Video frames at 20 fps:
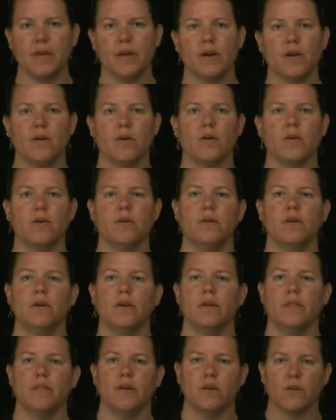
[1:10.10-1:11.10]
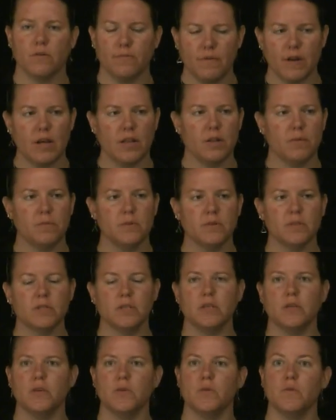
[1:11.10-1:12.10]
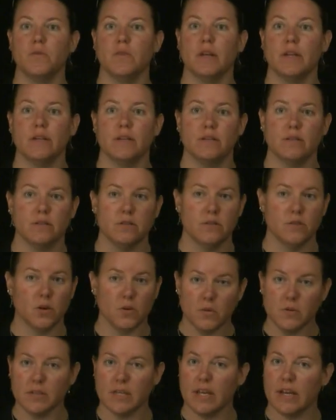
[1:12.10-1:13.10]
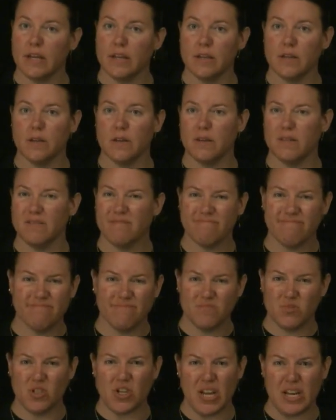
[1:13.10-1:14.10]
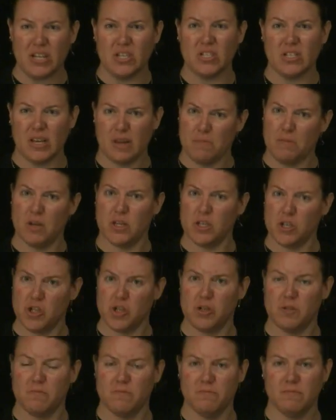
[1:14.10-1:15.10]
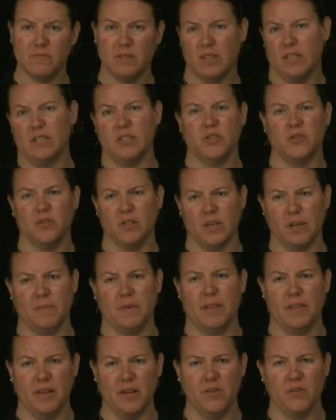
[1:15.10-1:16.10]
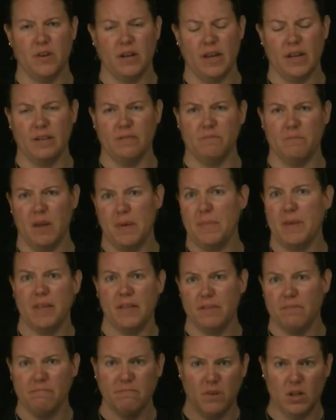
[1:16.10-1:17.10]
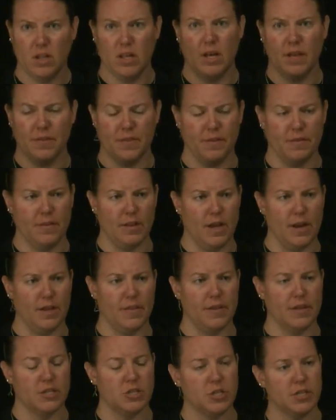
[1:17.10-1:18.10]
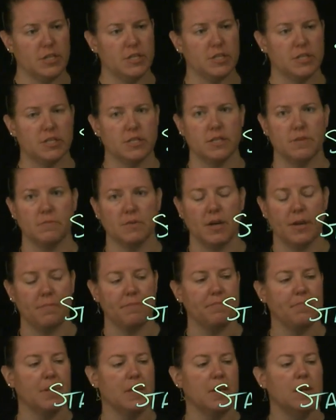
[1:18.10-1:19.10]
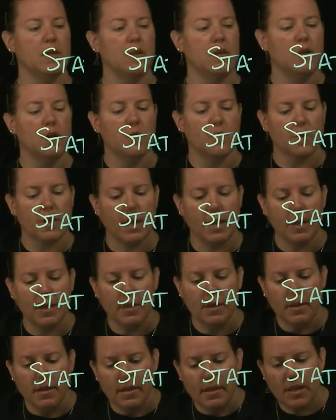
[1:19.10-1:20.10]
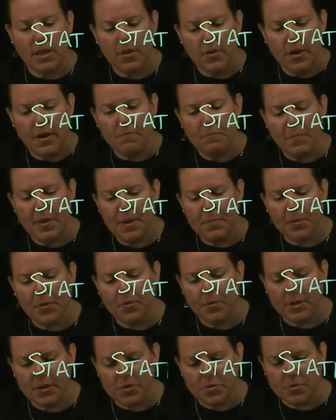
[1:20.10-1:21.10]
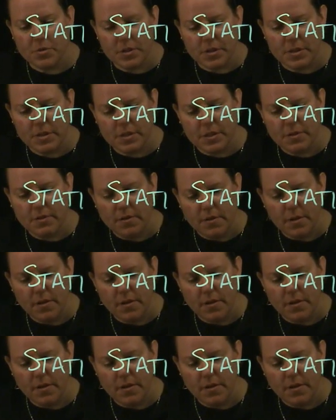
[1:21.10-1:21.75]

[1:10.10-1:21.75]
there, that are available to you, that don't tend to change that much, unless you're talking about the internet, and maybe a lot of things change it sometime, okay? Then you have people resources.